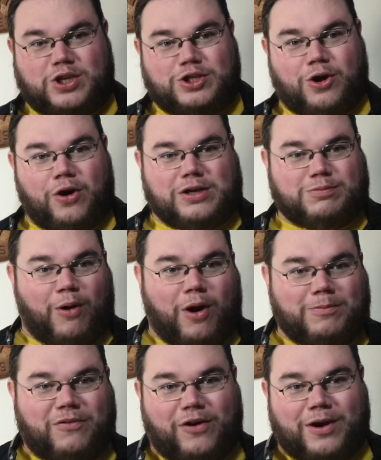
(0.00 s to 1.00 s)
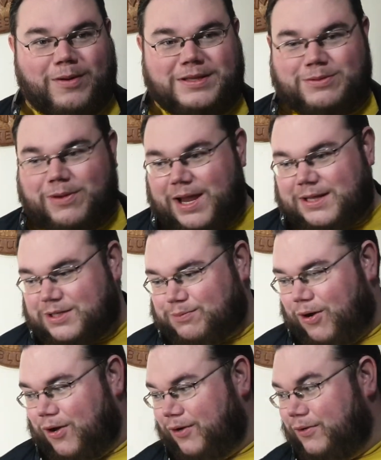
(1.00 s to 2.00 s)
to Talk Sport before I went to work this
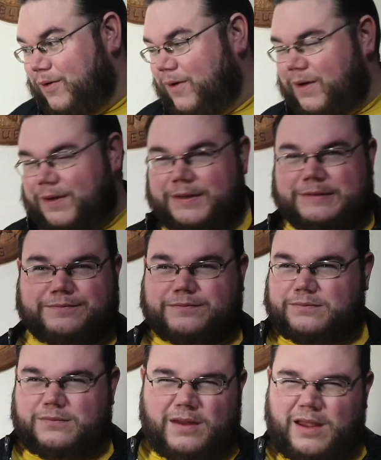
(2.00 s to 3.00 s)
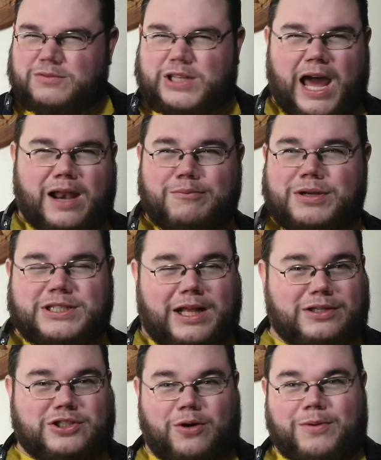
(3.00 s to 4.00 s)
morning. The Alan
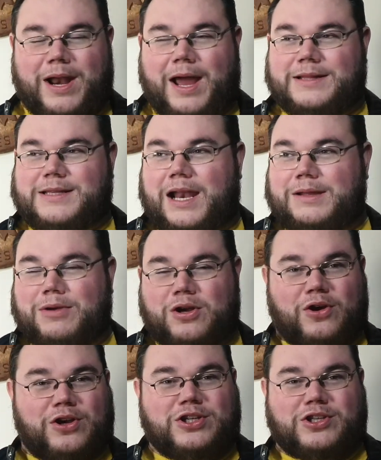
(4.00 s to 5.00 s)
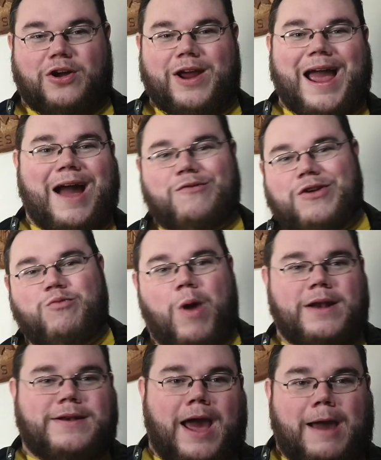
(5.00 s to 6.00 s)
Brazil show with our Dally McCoy star, Harry
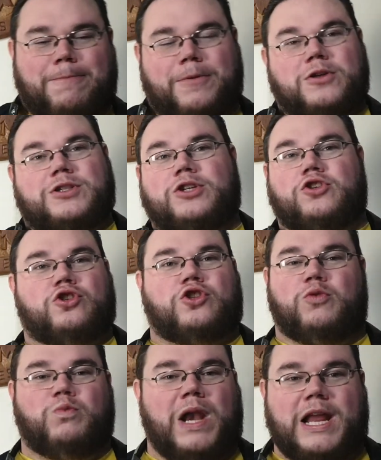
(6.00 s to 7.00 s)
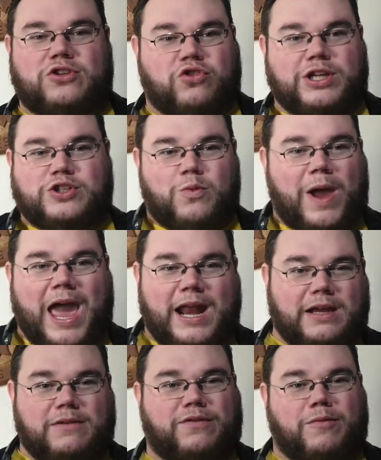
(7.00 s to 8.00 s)
Redknapp, because he just literally do
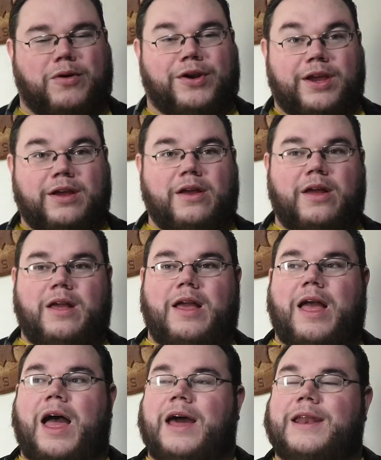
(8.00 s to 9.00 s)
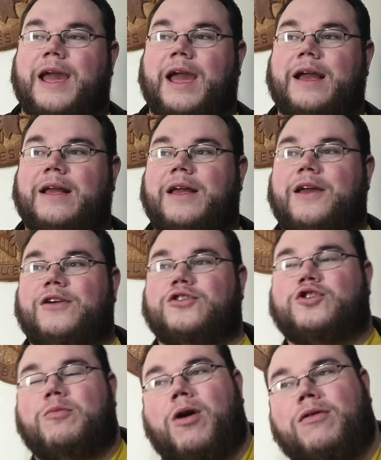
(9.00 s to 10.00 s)
anything for money. And
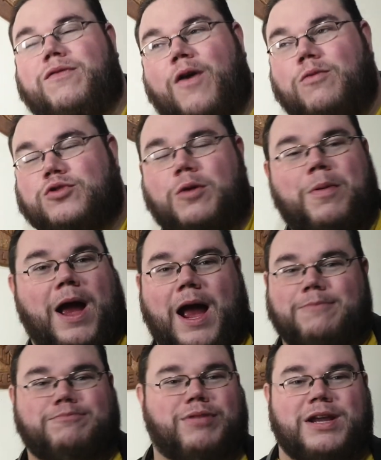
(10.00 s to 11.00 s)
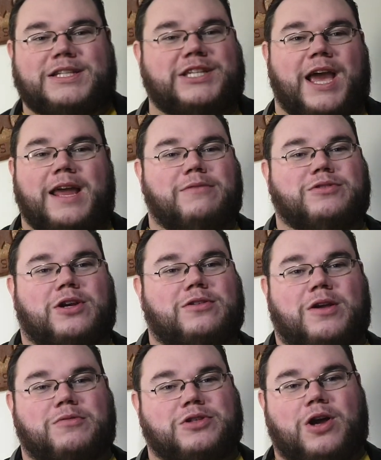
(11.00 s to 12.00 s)
someone phoned up, I'm pretty certain
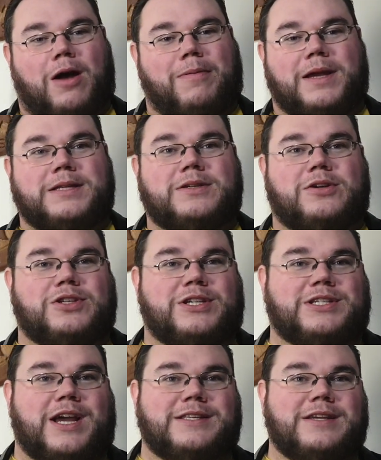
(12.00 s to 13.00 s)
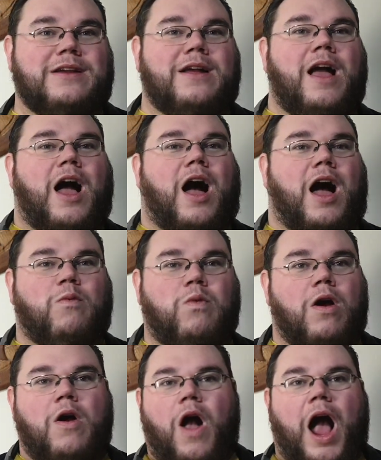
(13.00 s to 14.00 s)
it was a cop out, because he said,
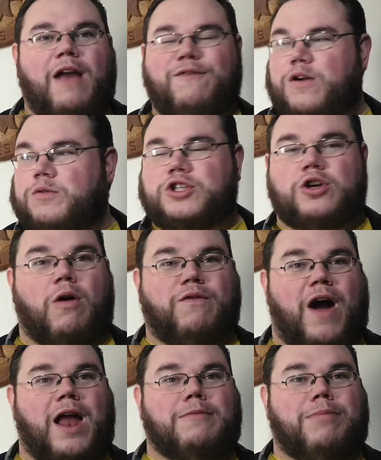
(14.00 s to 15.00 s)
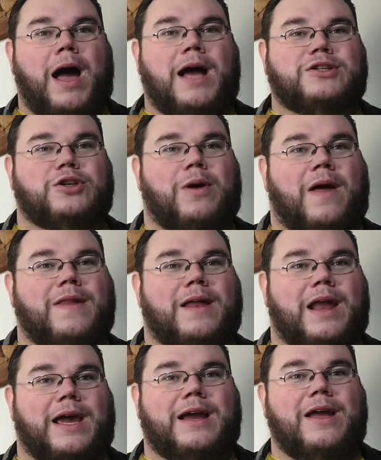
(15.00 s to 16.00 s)
I think we should go for Alan Pardew. And then,
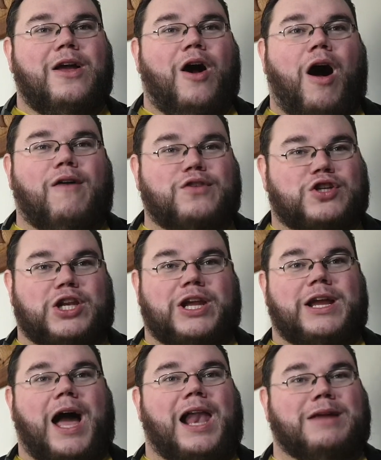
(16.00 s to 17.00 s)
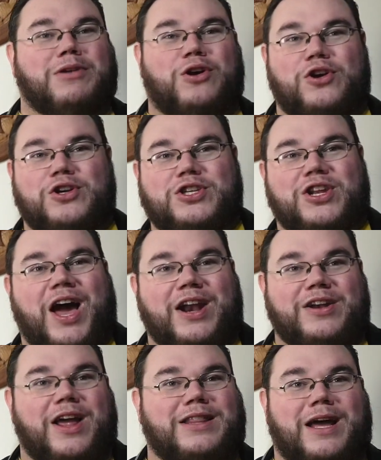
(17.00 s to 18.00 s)
like, obviously, Ali McCoy and
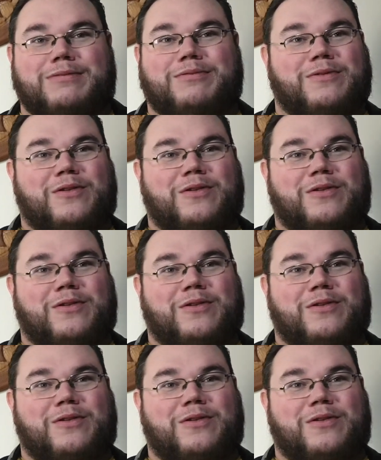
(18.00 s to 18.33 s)
Harry Redknapp